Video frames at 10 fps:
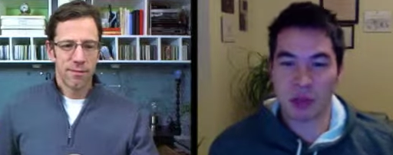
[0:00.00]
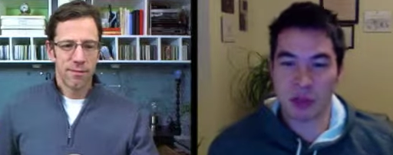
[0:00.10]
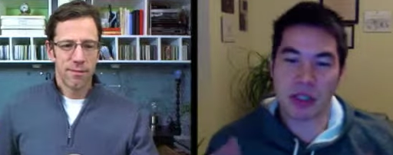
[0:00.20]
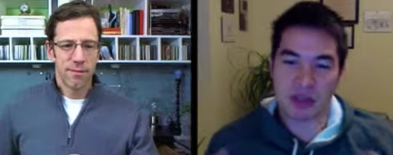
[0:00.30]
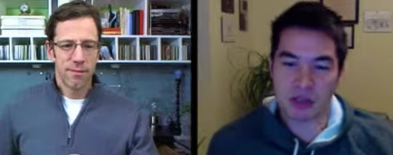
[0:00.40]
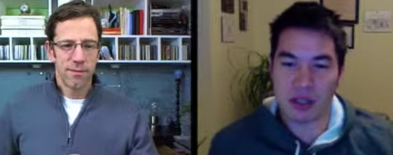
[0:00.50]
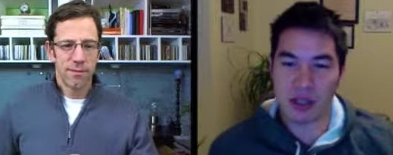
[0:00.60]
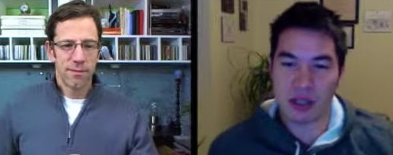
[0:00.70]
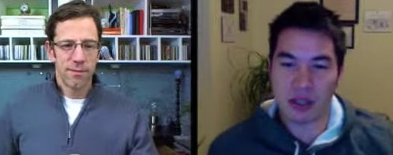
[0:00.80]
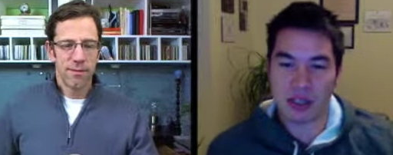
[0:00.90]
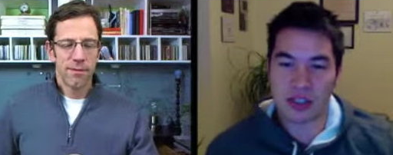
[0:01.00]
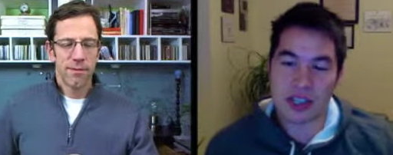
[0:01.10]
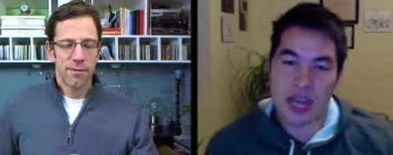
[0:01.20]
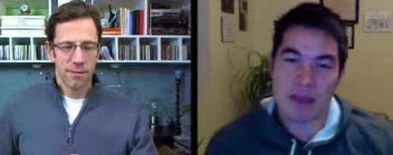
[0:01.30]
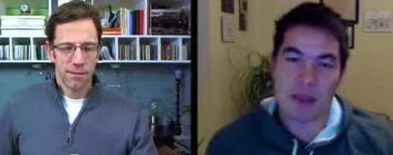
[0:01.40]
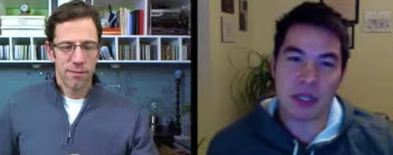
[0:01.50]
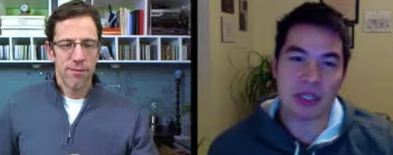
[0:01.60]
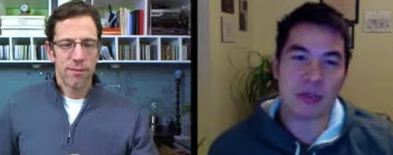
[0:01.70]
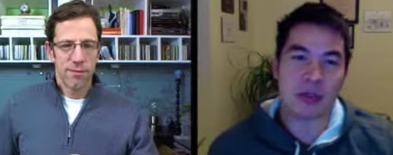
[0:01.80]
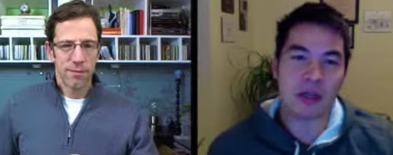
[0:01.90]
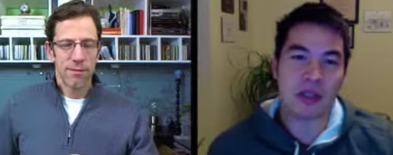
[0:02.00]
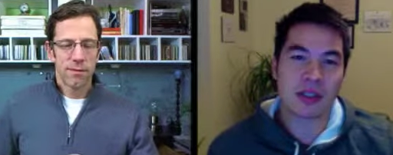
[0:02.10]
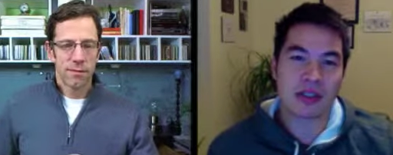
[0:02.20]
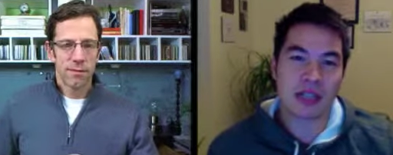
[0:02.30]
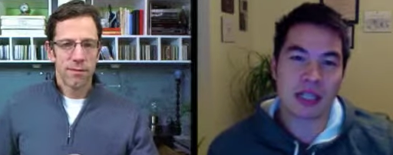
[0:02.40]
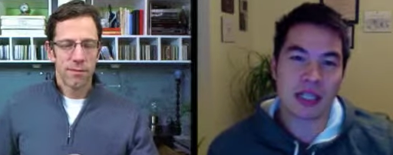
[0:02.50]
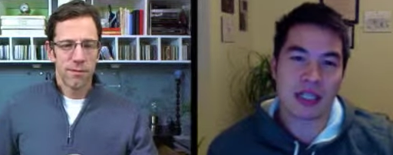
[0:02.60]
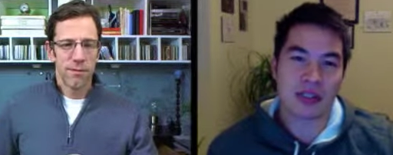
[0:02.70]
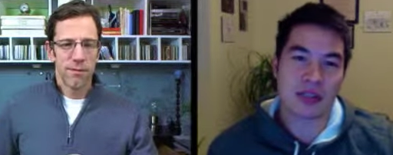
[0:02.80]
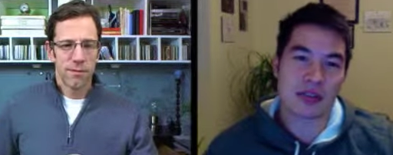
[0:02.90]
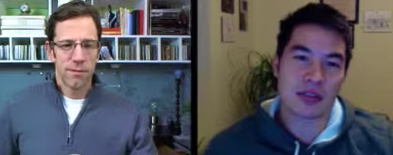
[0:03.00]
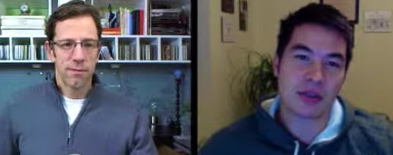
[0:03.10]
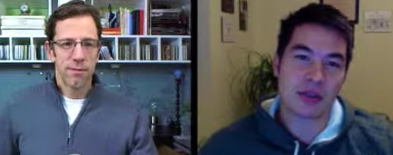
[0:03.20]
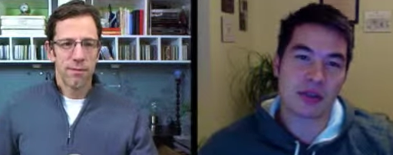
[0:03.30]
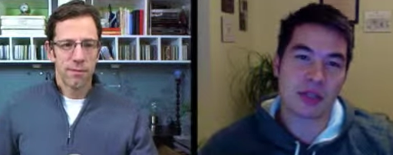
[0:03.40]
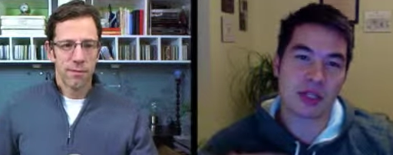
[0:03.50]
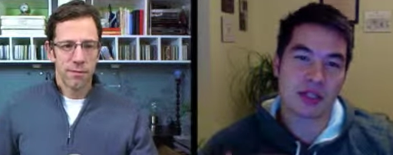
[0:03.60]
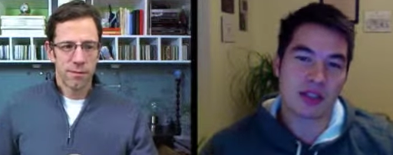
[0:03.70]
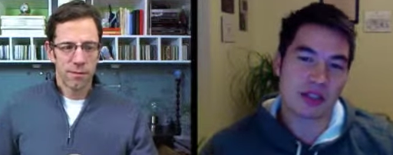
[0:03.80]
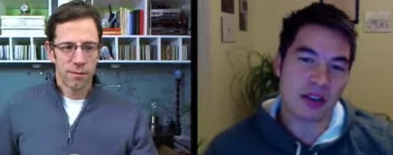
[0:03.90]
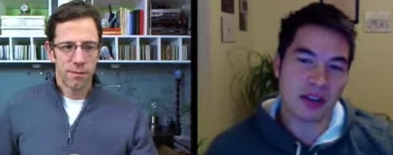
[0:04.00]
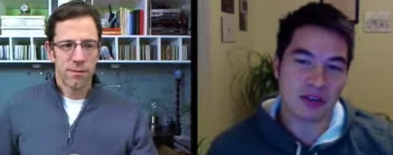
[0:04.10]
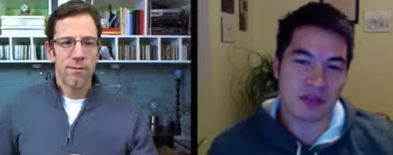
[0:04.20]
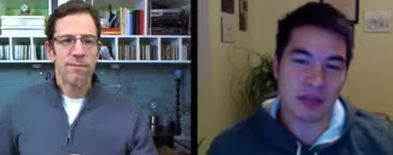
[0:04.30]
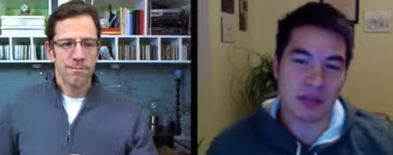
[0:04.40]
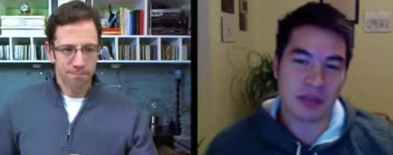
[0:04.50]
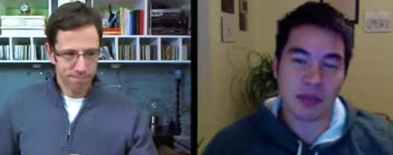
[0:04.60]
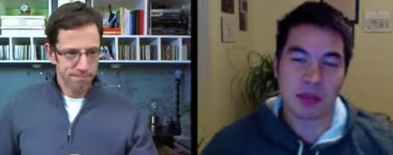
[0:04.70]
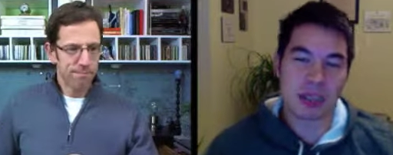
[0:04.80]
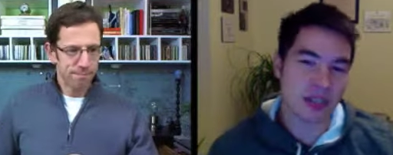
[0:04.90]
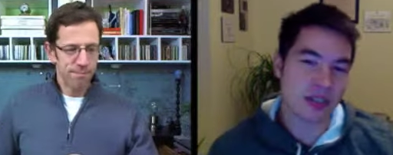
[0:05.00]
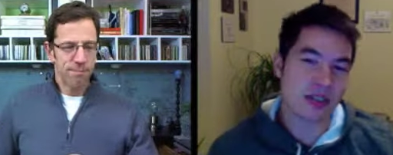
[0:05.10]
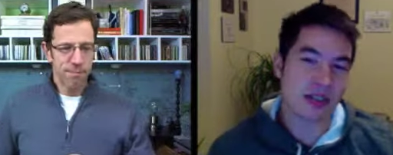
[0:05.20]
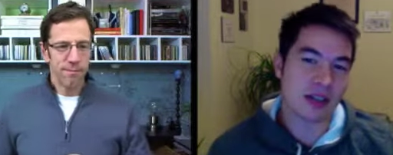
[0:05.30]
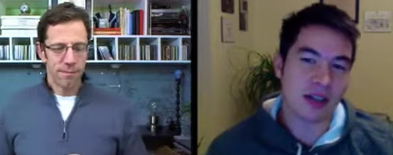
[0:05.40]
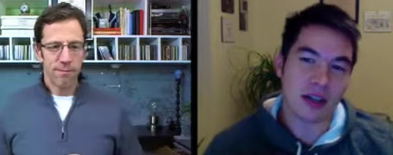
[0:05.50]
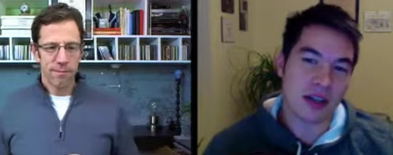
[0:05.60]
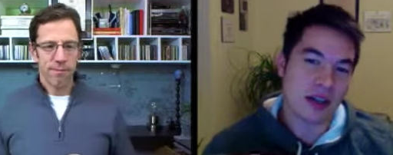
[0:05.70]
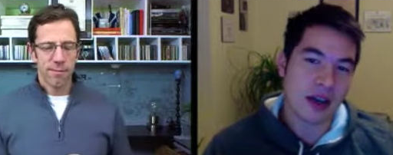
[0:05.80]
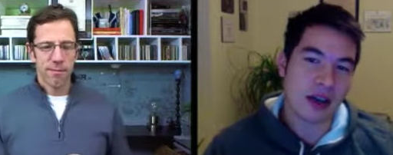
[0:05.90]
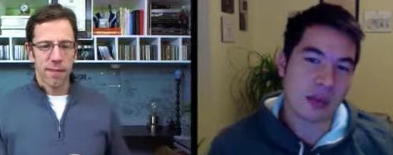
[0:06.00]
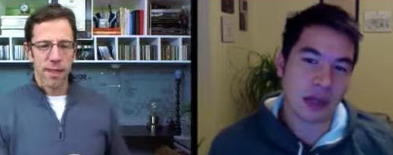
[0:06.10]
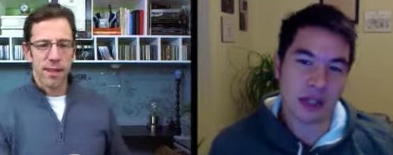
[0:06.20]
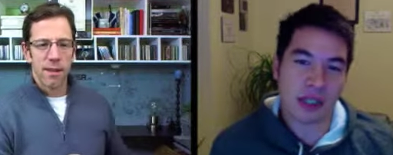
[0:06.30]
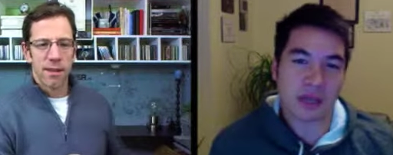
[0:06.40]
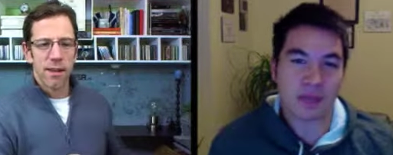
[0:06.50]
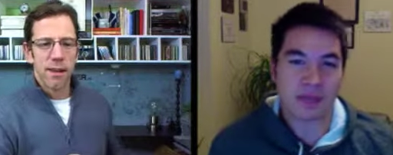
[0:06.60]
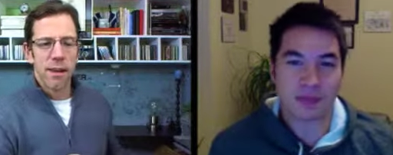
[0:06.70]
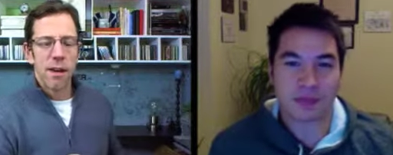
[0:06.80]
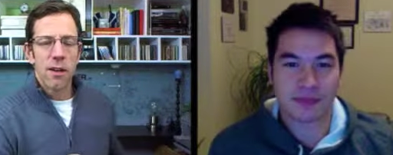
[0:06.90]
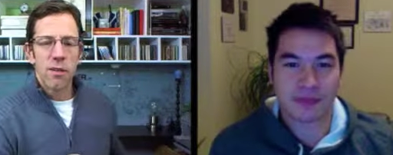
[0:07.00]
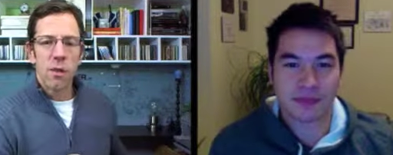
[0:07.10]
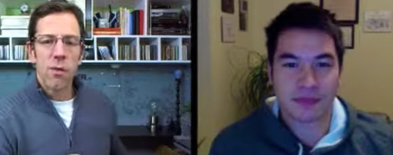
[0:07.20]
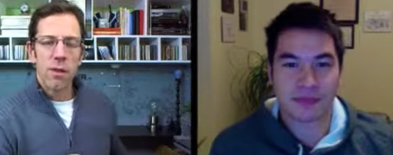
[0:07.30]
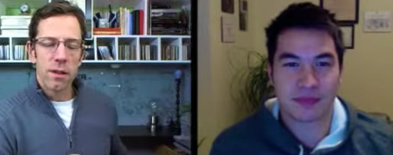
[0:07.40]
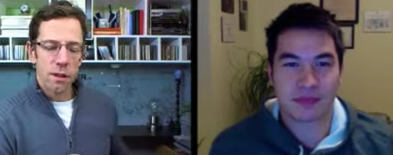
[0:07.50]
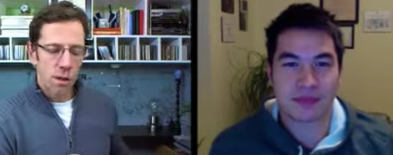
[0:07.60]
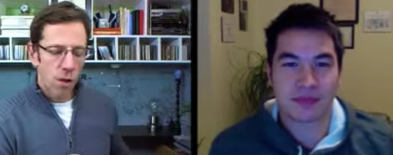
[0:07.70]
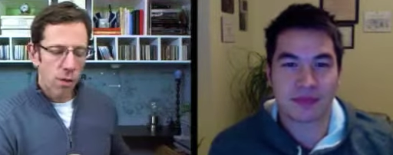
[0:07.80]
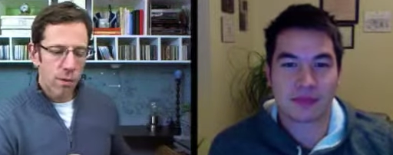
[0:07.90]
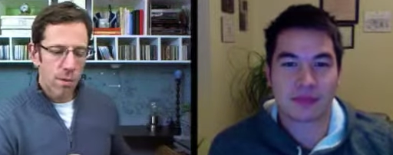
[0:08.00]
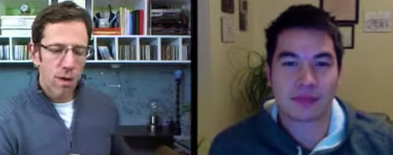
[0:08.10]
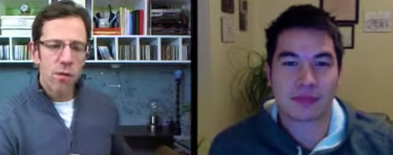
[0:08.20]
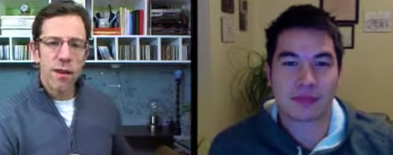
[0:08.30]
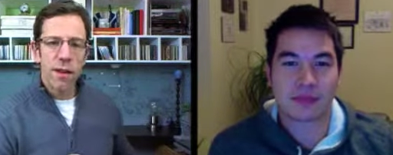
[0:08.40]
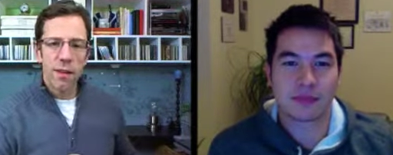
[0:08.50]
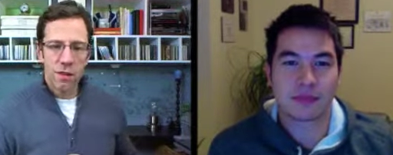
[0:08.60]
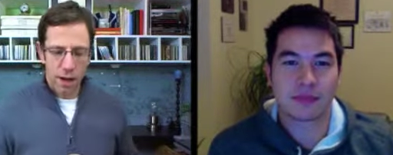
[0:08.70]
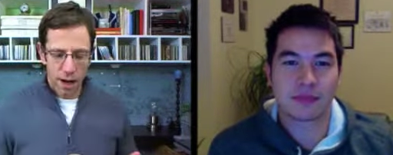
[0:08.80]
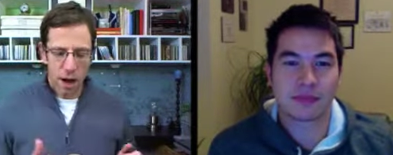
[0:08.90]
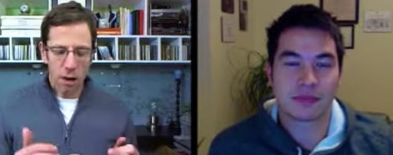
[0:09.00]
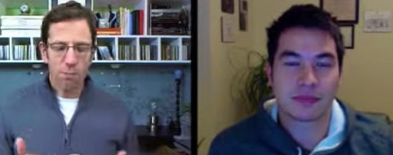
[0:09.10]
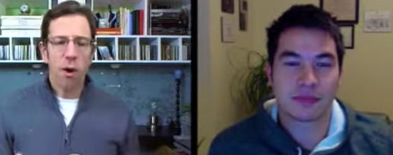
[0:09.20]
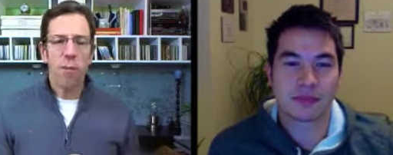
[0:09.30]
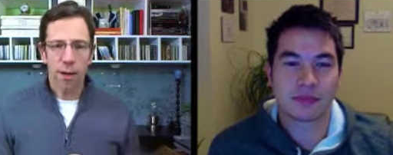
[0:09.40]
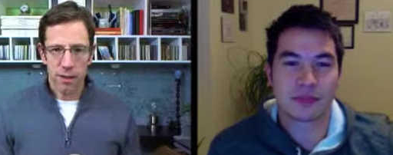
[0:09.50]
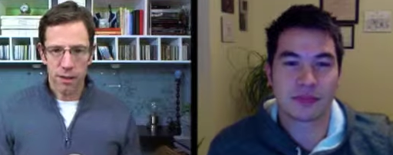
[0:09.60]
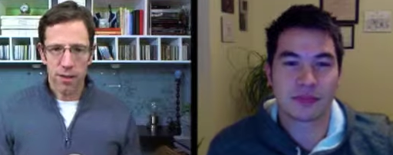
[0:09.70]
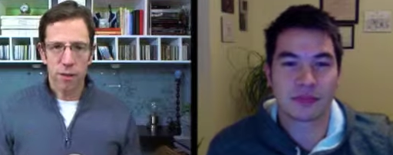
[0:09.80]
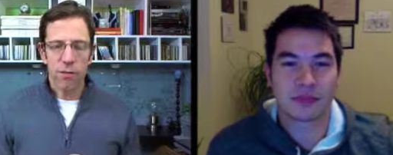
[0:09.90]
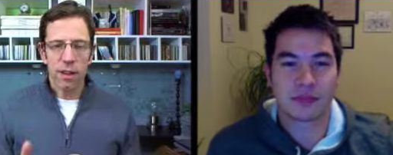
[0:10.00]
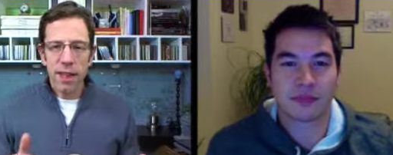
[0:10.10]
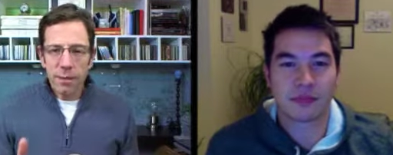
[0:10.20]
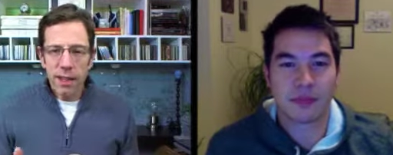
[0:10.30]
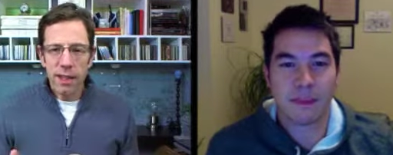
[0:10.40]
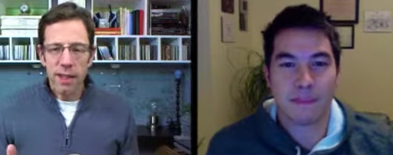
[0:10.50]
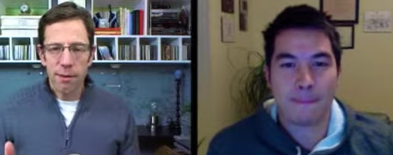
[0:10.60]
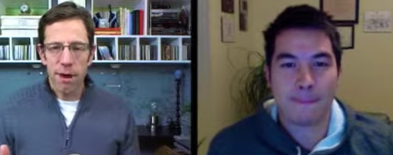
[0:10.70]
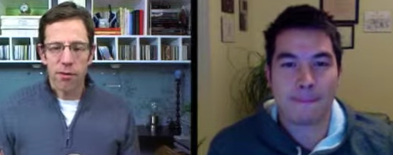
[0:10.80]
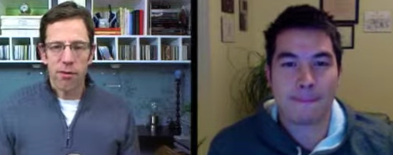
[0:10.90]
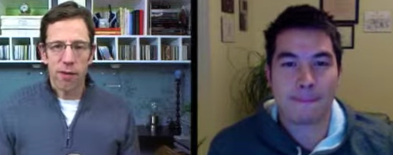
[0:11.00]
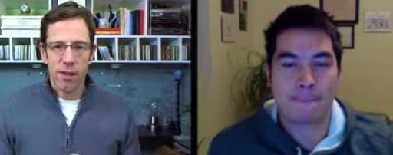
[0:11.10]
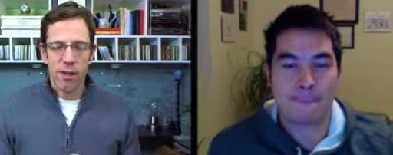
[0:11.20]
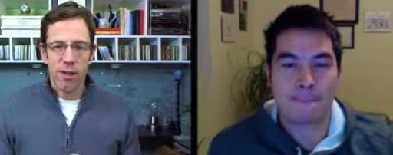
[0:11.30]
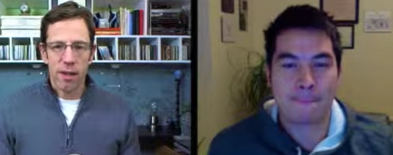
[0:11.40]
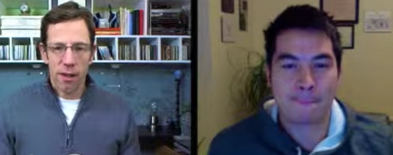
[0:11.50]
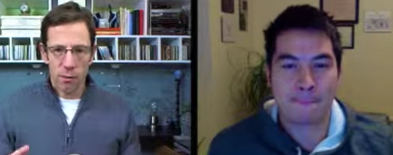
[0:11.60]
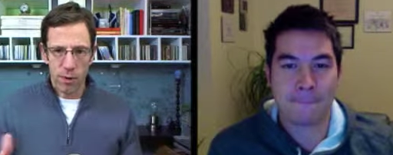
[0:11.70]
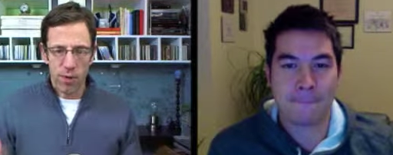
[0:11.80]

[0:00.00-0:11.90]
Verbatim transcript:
Speaker 1: than just the app making part. It's also the pieces of coming up with the idea and how to
Speaker 2: market it. So, you know, but you've done this uh, on purpose. You've limited the amount of information that